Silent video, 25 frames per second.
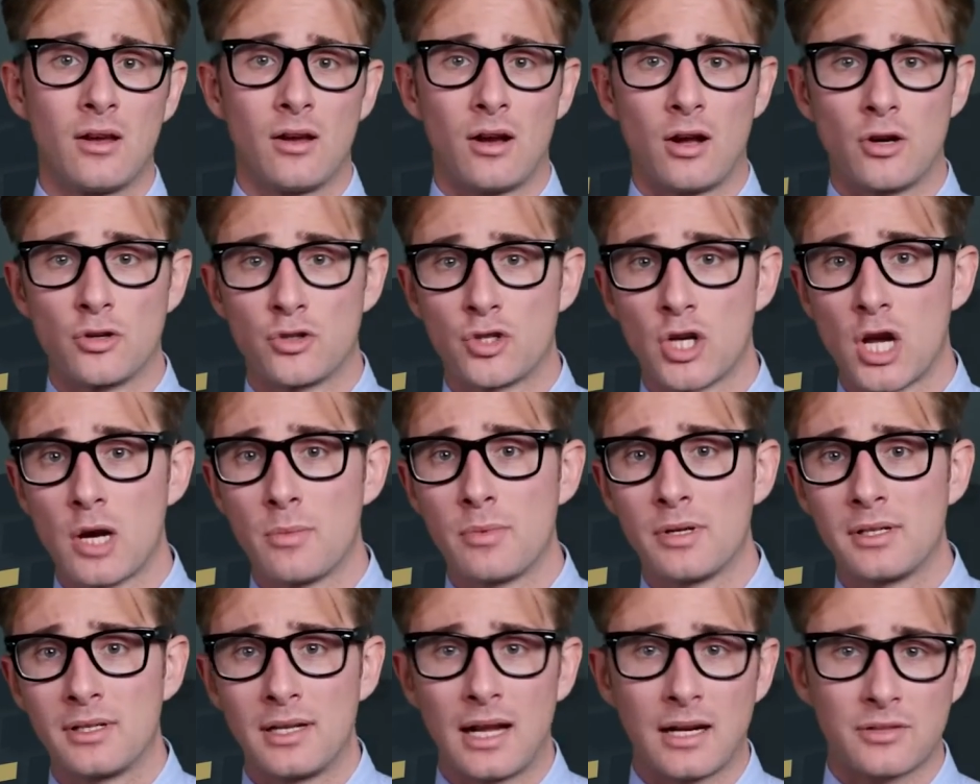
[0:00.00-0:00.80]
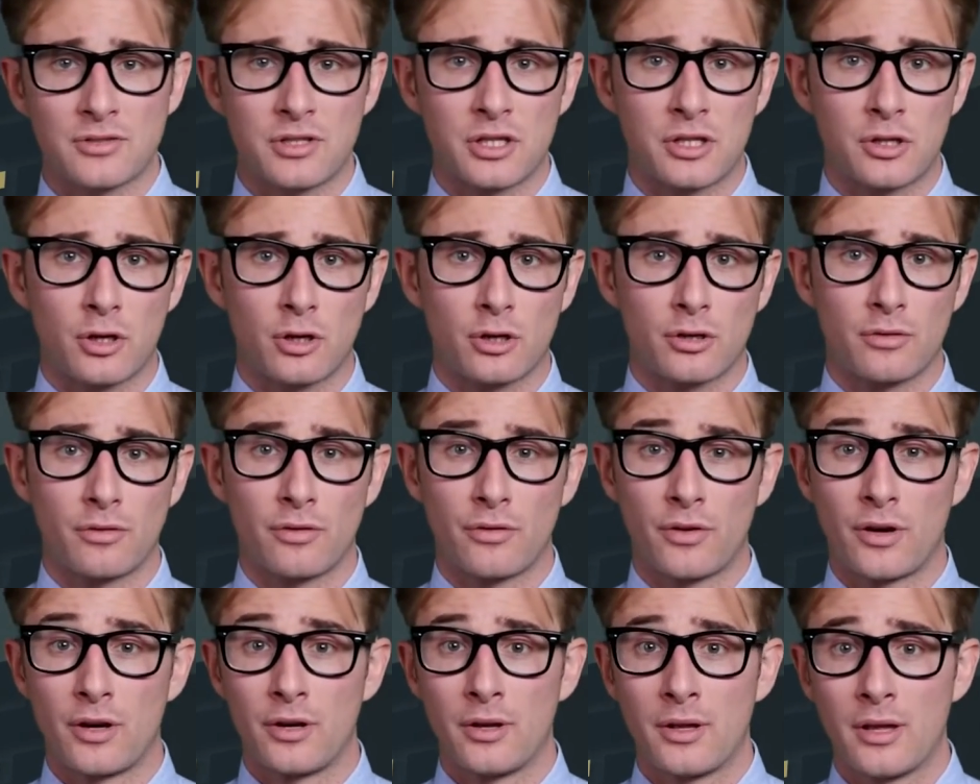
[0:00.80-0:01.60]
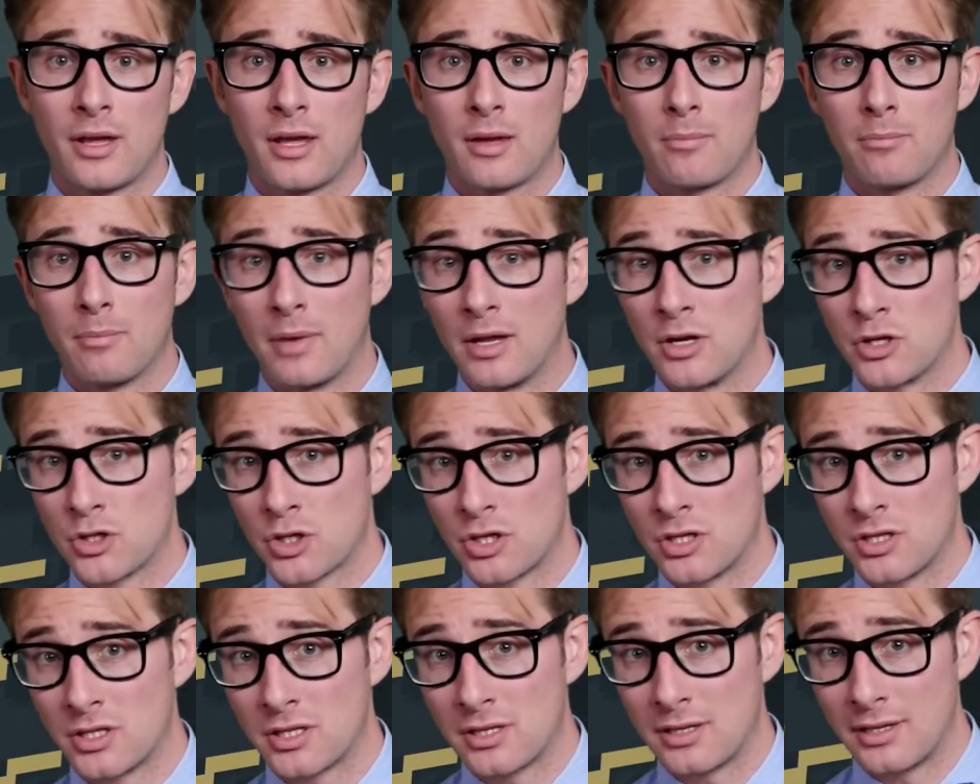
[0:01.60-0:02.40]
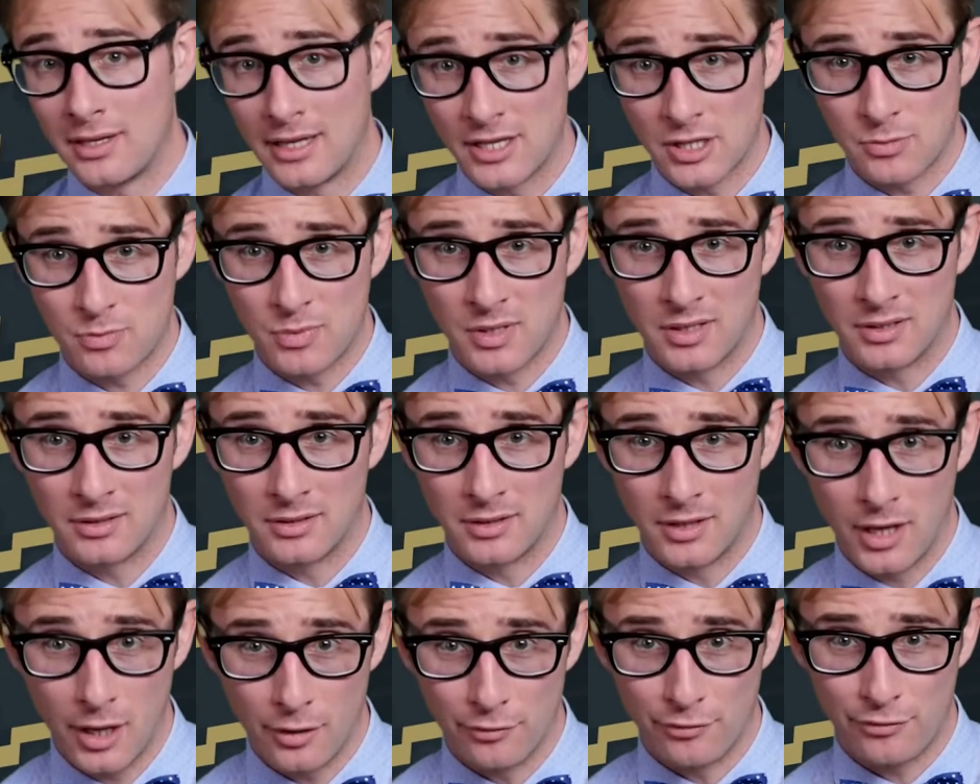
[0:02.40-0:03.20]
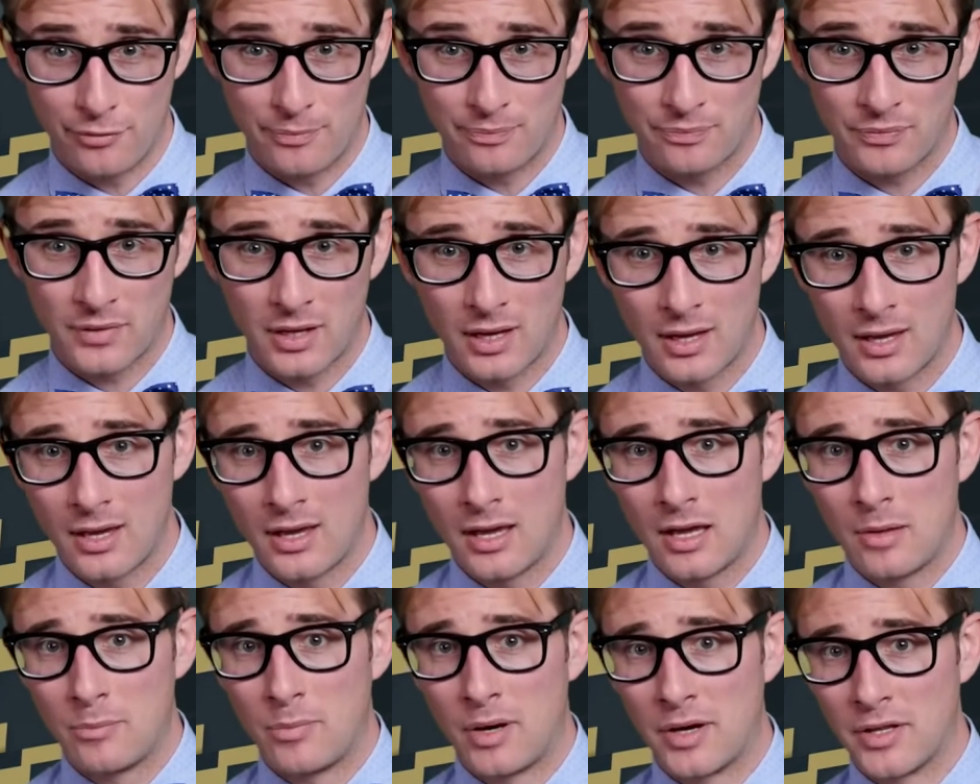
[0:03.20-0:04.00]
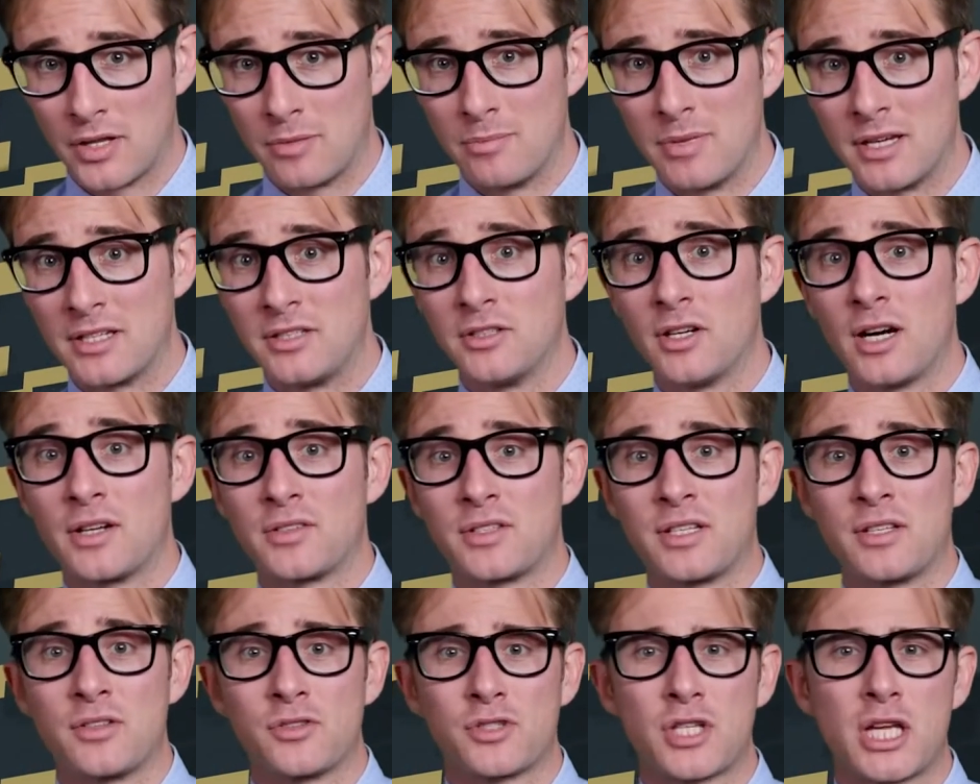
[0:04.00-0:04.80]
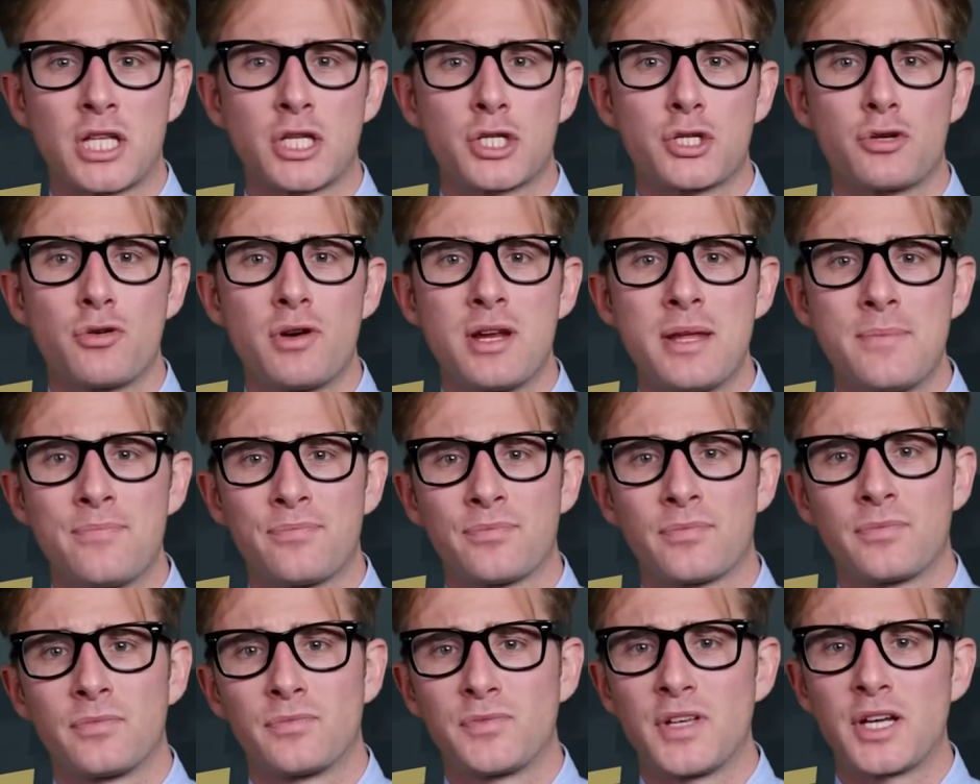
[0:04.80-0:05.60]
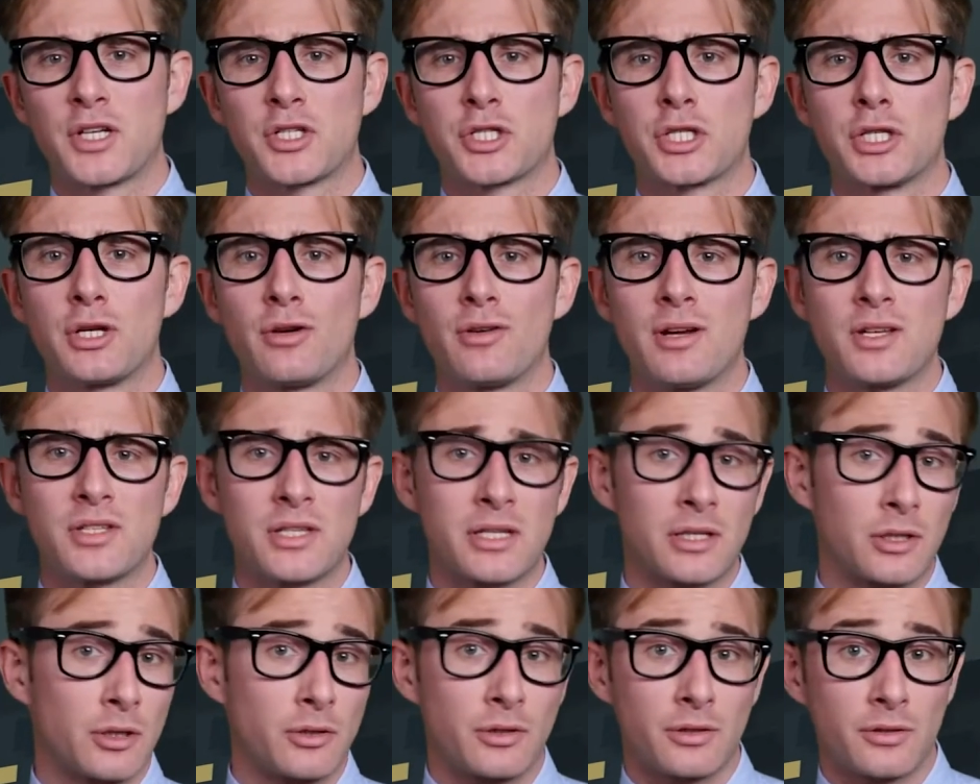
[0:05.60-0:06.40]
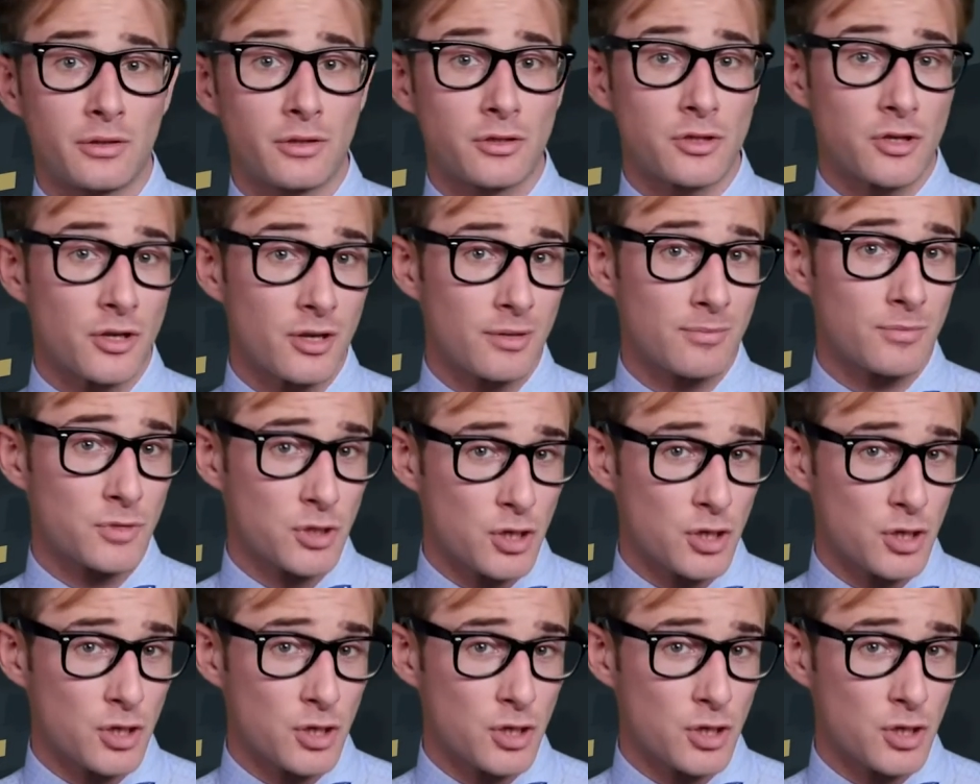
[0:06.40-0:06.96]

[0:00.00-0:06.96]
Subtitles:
a German lexicographer mentioned lesbian love. By the mid-19th century, dictionaries included the term